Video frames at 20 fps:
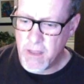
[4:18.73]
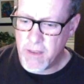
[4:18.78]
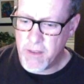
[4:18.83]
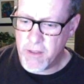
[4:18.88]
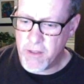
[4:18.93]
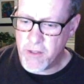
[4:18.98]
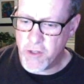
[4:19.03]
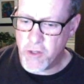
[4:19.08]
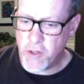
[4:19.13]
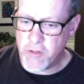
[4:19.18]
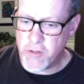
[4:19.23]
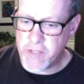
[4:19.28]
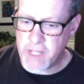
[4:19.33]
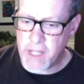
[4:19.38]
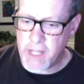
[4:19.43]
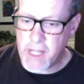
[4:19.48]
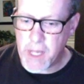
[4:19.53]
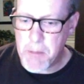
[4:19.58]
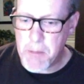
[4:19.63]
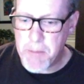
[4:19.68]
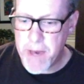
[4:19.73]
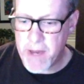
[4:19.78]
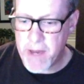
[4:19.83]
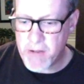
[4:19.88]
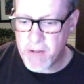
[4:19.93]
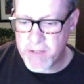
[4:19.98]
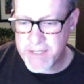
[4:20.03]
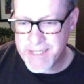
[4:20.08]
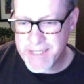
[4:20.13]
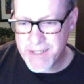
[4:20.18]
using like a pedal
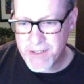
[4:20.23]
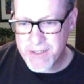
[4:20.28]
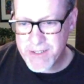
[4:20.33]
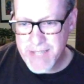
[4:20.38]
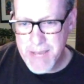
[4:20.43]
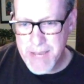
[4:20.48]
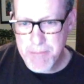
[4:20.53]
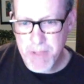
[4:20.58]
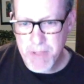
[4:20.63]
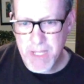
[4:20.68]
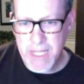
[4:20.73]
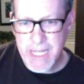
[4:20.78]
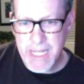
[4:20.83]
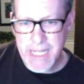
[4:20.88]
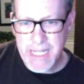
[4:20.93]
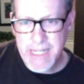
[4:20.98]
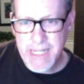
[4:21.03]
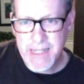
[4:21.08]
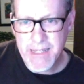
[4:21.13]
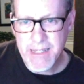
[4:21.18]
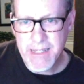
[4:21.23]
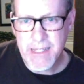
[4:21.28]
steel type of lick